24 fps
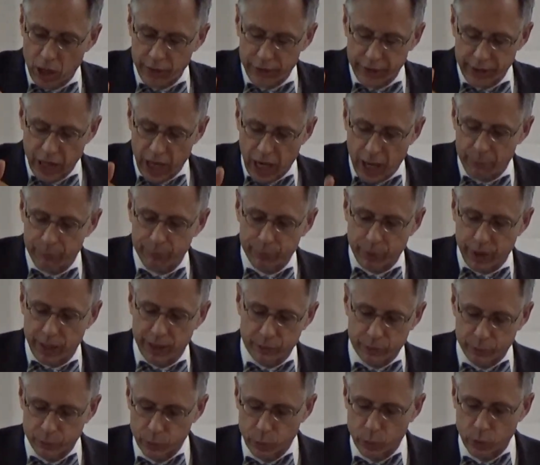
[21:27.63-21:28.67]
the upright
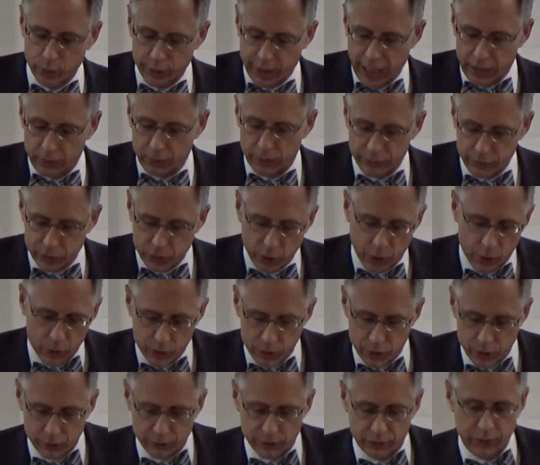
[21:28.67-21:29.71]
rule now of
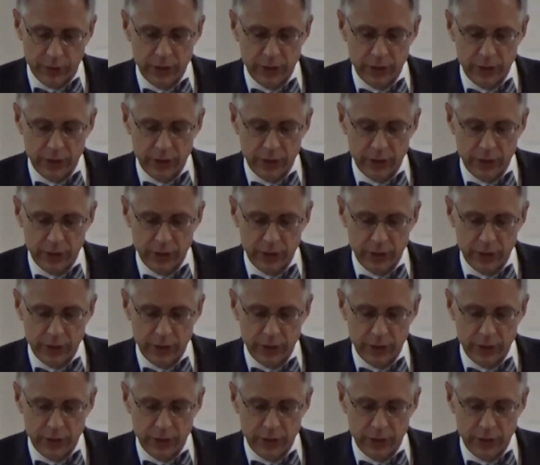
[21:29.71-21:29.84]
Joseph.